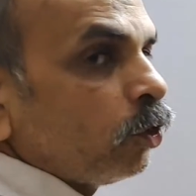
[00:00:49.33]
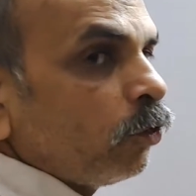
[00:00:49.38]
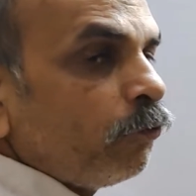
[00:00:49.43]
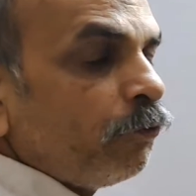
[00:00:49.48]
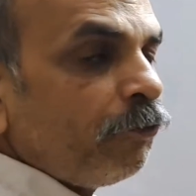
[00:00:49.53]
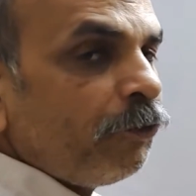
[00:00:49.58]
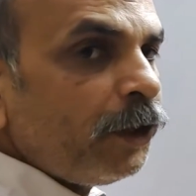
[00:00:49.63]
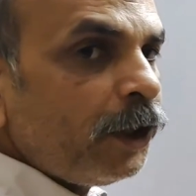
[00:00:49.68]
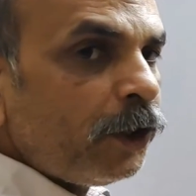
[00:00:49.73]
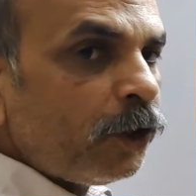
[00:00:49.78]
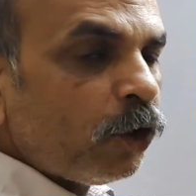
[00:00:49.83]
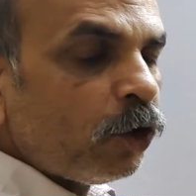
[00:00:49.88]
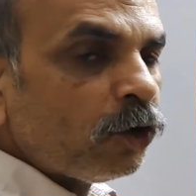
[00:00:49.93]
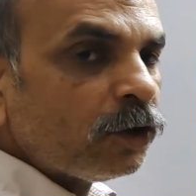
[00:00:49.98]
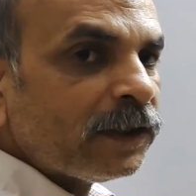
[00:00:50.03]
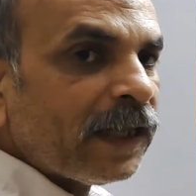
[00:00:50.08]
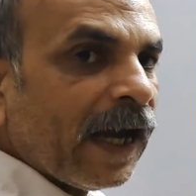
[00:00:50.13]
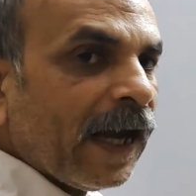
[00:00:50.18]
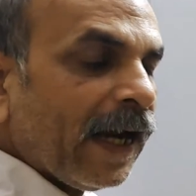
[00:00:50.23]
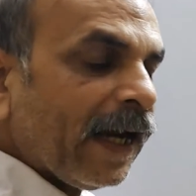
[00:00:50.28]
So we
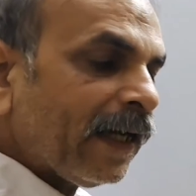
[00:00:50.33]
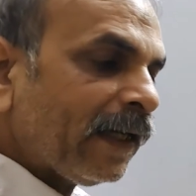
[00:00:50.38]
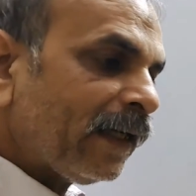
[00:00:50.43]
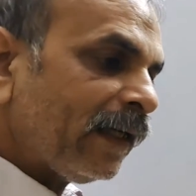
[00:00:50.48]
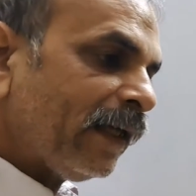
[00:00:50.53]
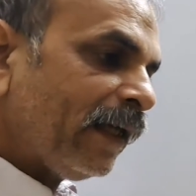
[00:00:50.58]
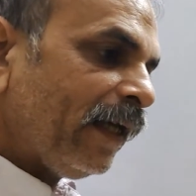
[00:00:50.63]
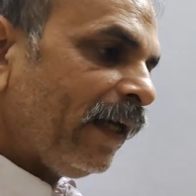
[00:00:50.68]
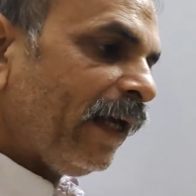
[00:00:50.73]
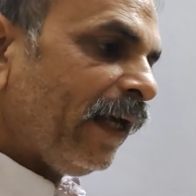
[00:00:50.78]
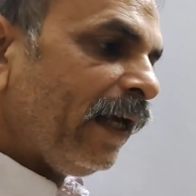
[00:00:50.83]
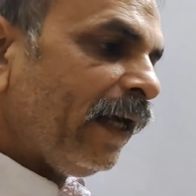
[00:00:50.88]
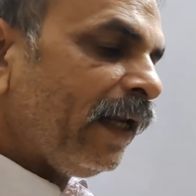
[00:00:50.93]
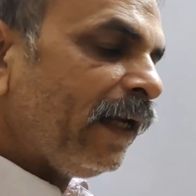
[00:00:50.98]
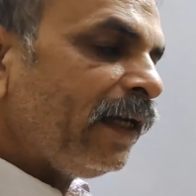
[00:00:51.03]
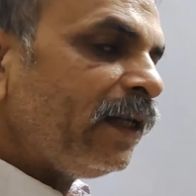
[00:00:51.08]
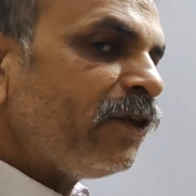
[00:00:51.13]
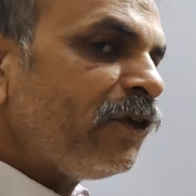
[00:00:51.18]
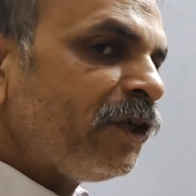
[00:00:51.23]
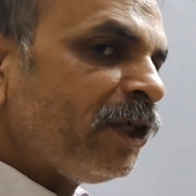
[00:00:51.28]
know that
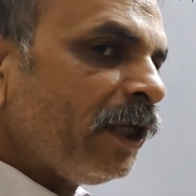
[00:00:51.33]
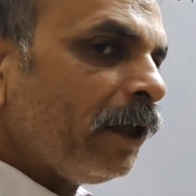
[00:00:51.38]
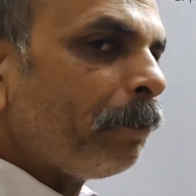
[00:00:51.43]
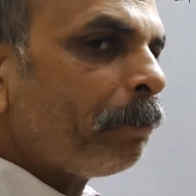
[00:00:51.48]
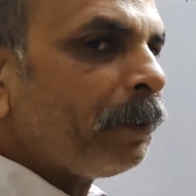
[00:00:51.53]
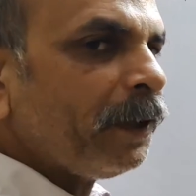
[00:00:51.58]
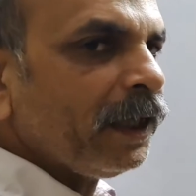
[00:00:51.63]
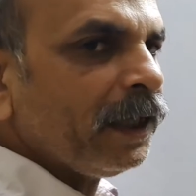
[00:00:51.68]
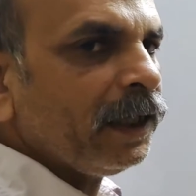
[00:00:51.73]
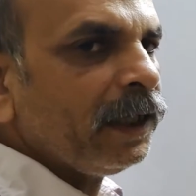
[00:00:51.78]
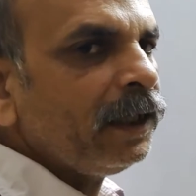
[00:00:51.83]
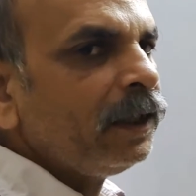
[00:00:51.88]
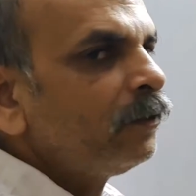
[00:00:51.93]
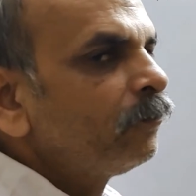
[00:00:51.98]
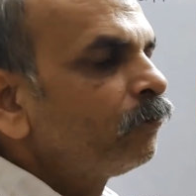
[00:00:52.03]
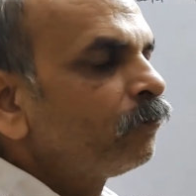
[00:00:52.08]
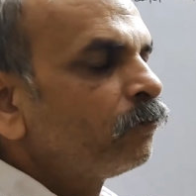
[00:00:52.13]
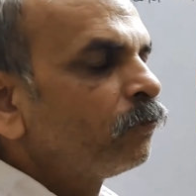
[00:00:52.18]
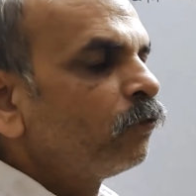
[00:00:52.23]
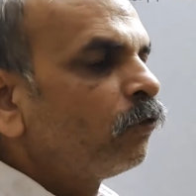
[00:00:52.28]
in
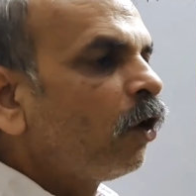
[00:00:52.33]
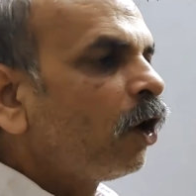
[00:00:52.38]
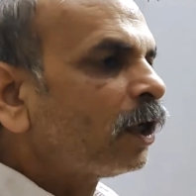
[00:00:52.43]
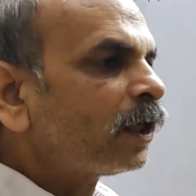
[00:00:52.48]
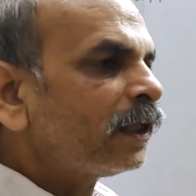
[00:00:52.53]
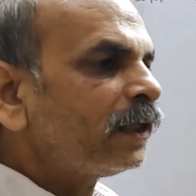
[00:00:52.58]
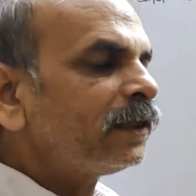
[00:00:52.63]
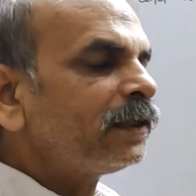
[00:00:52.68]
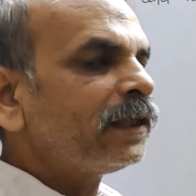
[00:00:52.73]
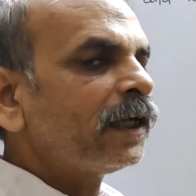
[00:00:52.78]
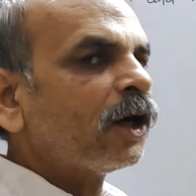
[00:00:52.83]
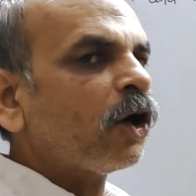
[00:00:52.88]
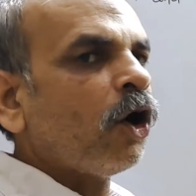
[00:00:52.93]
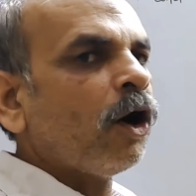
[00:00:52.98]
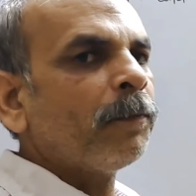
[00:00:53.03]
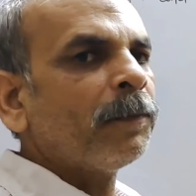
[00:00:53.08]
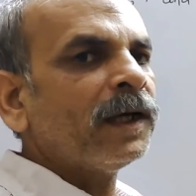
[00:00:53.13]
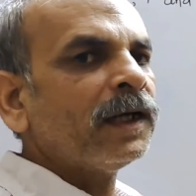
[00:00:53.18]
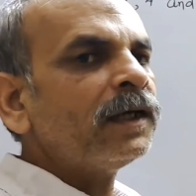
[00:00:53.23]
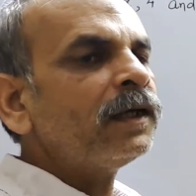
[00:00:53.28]
GP, what is the
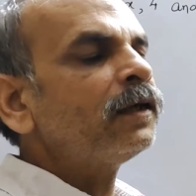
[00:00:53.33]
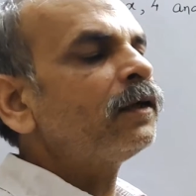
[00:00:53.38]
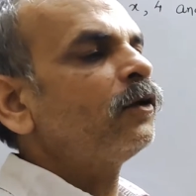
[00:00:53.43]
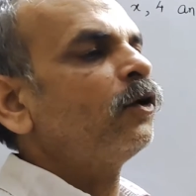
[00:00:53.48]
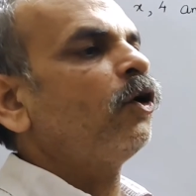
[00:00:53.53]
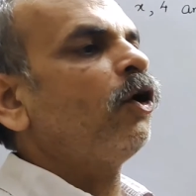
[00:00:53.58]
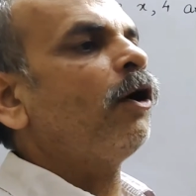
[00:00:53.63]
common?